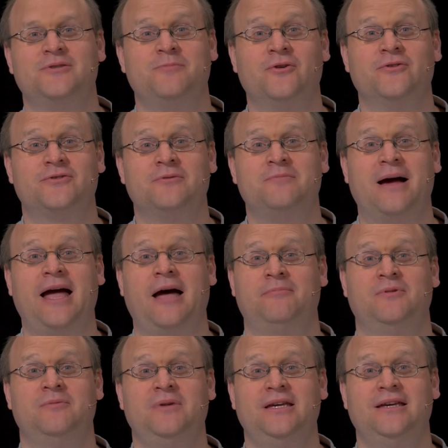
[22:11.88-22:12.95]
sponsored by
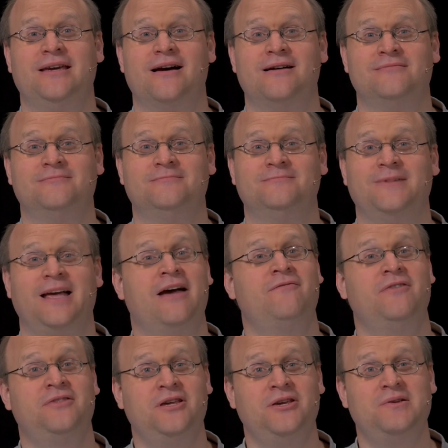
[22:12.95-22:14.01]
Aptomica.
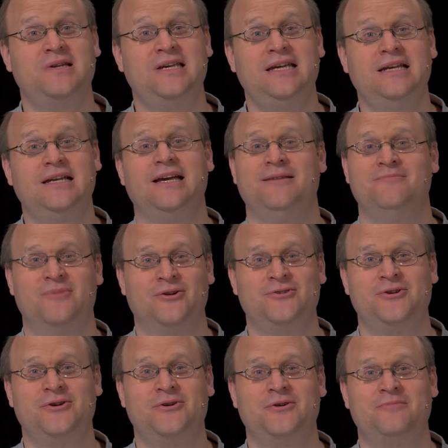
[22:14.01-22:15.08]
Everything you need in
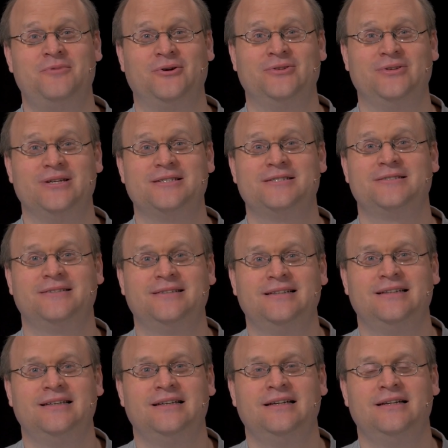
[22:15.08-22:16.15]
modular robotics.
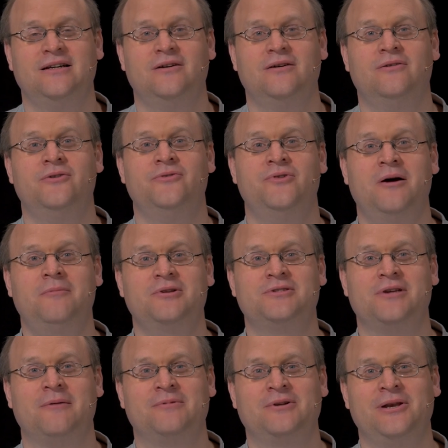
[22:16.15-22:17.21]
Or robots
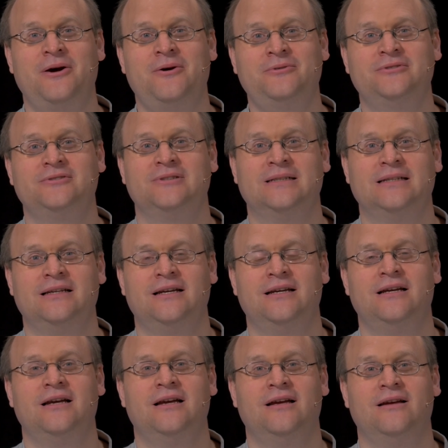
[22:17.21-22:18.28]
up close,
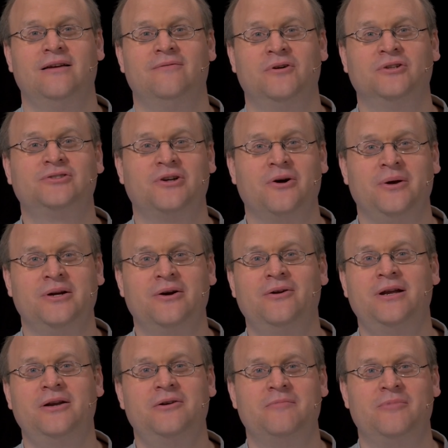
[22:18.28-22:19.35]
what's going on
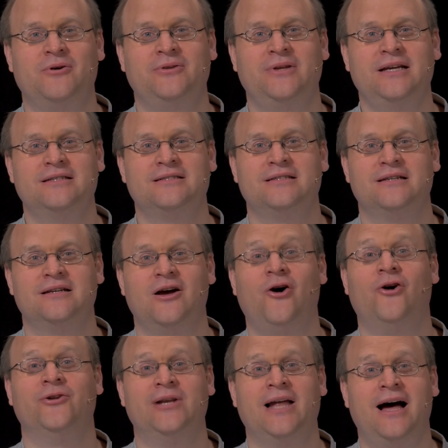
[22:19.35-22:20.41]
in robotics,
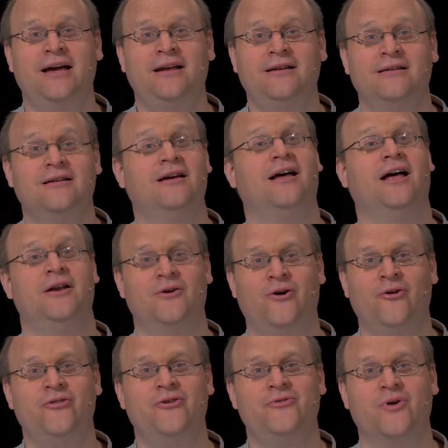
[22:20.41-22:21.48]
online and
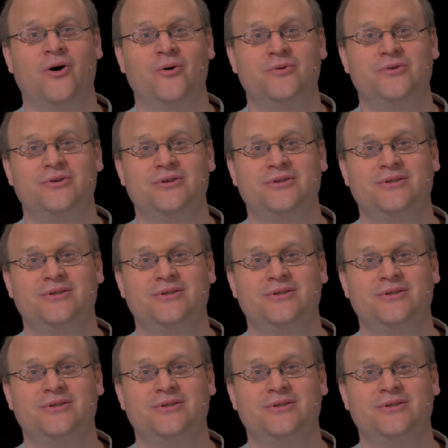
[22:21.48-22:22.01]
on the road.